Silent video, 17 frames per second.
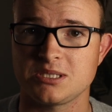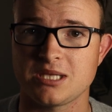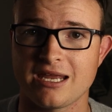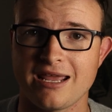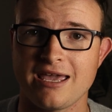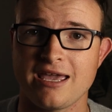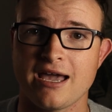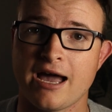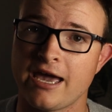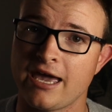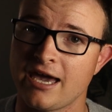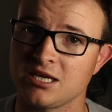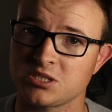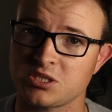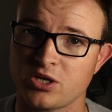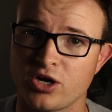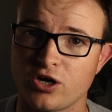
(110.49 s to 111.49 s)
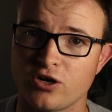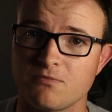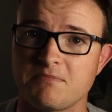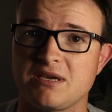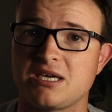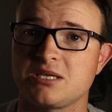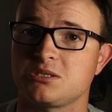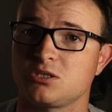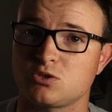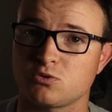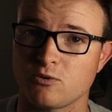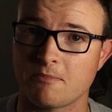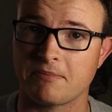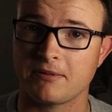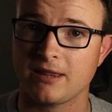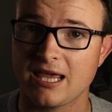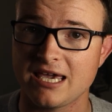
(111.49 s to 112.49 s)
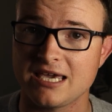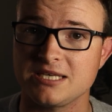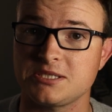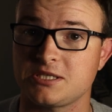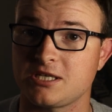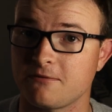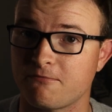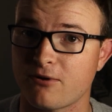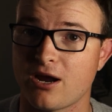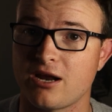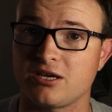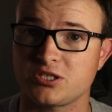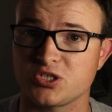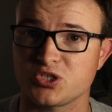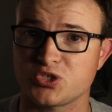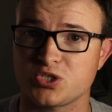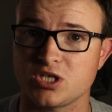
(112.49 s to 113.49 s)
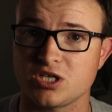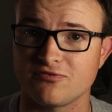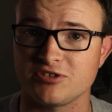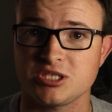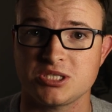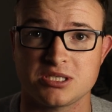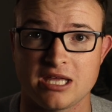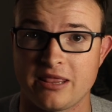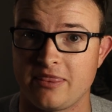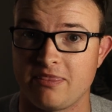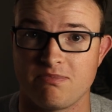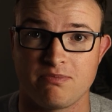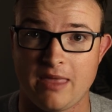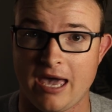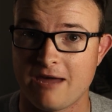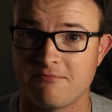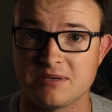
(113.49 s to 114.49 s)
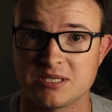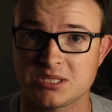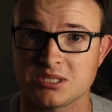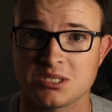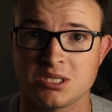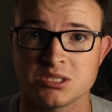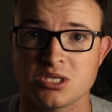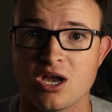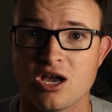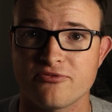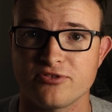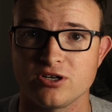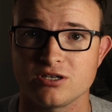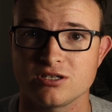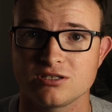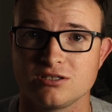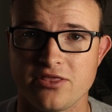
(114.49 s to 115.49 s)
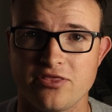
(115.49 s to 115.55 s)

that AI has hurt because it's replaced a product or service that business has offered.